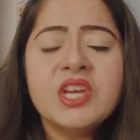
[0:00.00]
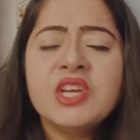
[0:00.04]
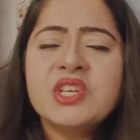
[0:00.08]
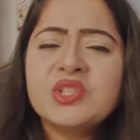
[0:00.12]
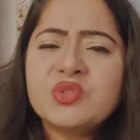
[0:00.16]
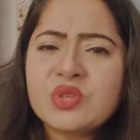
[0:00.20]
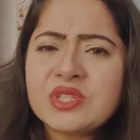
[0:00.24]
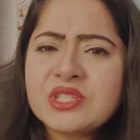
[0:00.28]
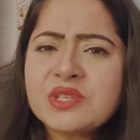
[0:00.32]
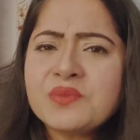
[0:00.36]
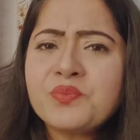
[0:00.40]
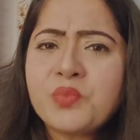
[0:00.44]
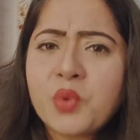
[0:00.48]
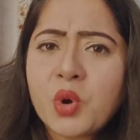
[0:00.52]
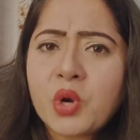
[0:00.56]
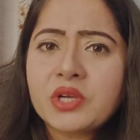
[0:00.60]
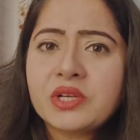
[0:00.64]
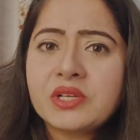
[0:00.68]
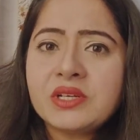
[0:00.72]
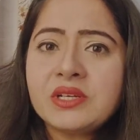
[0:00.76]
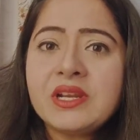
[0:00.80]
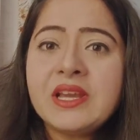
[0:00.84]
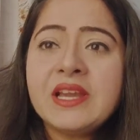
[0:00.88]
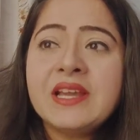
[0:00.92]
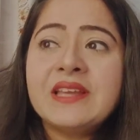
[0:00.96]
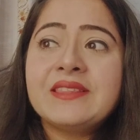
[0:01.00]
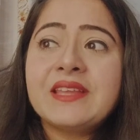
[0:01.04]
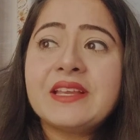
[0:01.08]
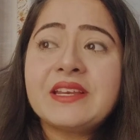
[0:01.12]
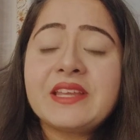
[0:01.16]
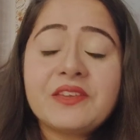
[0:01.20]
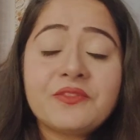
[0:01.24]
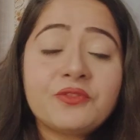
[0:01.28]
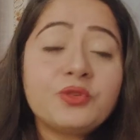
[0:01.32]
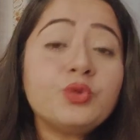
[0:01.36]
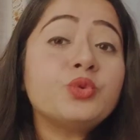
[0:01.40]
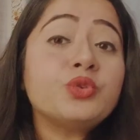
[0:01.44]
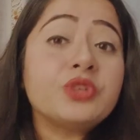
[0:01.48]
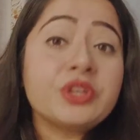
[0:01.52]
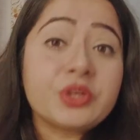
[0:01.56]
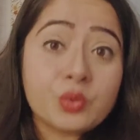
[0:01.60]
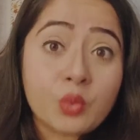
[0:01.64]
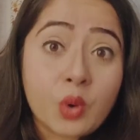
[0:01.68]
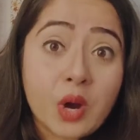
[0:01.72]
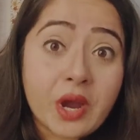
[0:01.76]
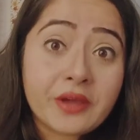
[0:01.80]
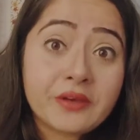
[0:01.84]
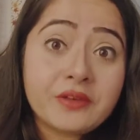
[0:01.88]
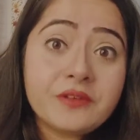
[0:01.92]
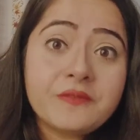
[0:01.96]
So it's important that if you
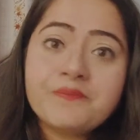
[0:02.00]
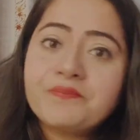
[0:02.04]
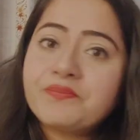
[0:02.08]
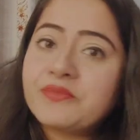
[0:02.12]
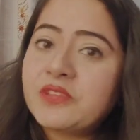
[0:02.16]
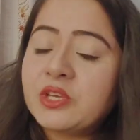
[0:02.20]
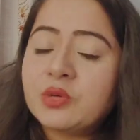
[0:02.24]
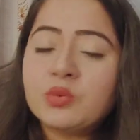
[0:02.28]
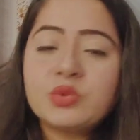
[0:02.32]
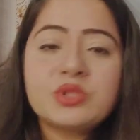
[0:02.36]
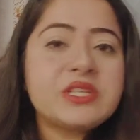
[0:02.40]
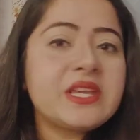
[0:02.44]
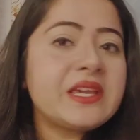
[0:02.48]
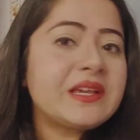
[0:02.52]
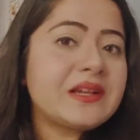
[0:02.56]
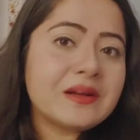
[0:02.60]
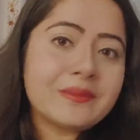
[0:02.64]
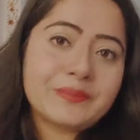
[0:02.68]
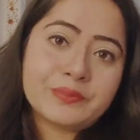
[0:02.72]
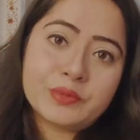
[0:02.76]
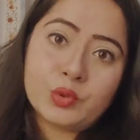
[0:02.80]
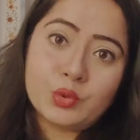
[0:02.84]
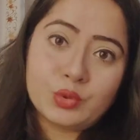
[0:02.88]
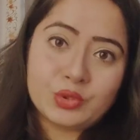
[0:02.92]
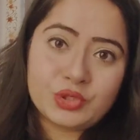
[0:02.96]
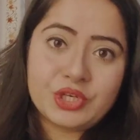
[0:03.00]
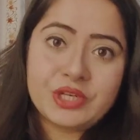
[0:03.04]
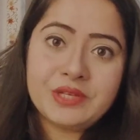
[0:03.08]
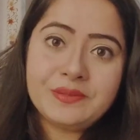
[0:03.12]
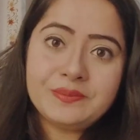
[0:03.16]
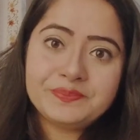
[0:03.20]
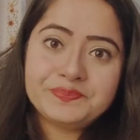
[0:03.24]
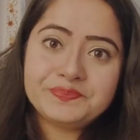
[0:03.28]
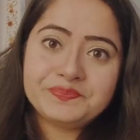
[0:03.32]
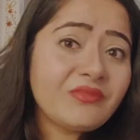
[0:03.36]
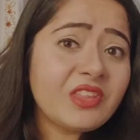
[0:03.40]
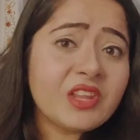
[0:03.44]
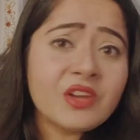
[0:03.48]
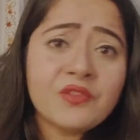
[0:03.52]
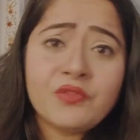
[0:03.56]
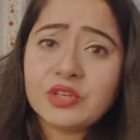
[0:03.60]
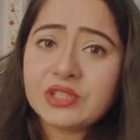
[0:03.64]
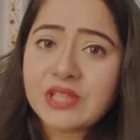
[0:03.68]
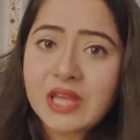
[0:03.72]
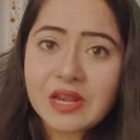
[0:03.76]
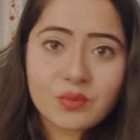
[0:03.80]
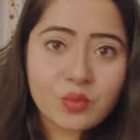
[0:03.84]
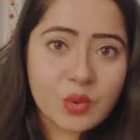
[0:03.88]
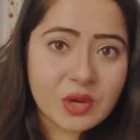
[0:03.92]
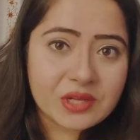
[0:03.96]
require, then you take up coaching for
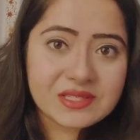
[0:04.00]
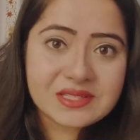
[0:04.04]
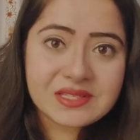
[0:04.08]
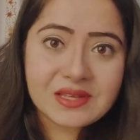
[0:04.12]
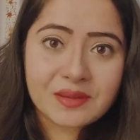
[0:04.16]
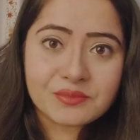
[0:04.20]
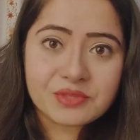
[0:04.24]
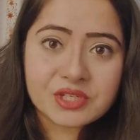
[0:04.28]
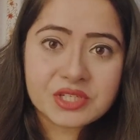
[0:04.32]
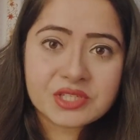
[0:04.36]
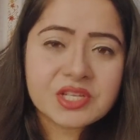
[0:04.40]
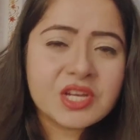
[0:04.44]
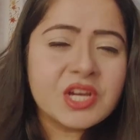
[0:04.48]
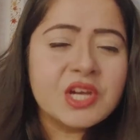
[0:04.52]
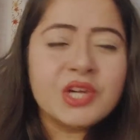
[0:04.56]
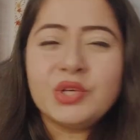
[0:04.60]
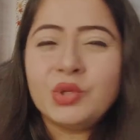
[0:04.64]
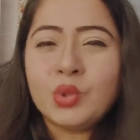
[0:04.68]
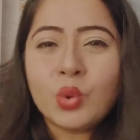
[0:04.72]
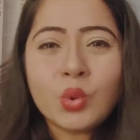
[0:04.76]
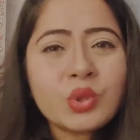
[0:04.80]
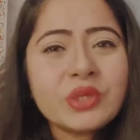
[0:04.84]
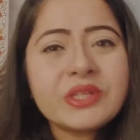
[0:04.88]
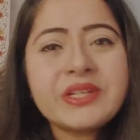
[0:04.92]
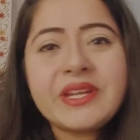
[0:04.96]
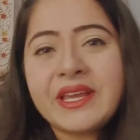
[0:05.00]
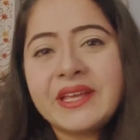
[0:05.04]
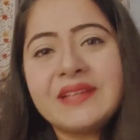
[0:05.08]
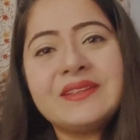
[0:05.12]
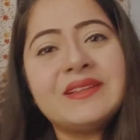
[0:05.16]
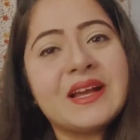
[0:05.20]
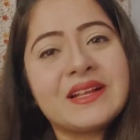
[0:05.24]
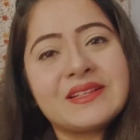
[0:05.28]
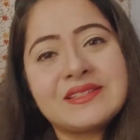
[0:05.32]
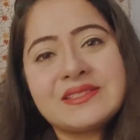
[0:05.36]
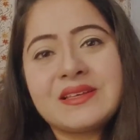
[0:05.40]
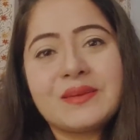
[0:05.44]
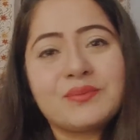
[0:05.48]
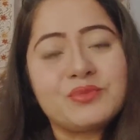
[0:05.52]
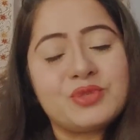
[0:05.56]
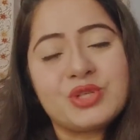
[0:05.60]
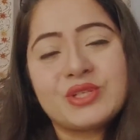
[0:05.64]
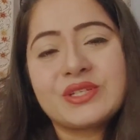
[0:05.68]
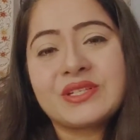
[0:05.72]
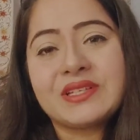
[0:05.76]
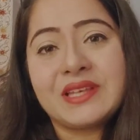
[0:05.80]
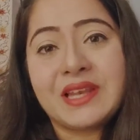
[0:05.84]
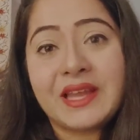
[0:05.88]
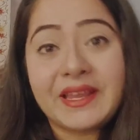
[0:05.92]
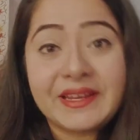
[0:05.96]
that one subject. Don't take that
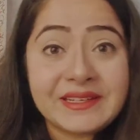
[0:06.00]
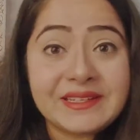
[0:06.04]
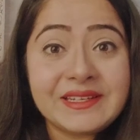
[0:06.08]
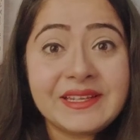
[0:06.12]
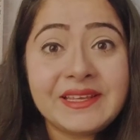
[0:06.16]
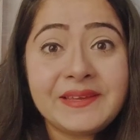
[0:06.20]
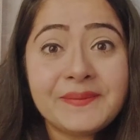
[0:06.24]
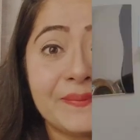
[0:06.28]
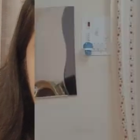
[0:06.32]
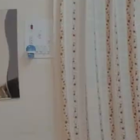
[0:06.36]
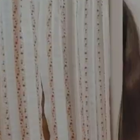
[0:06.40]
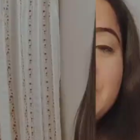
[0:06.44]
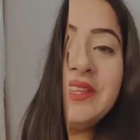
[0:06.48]
subject lightly.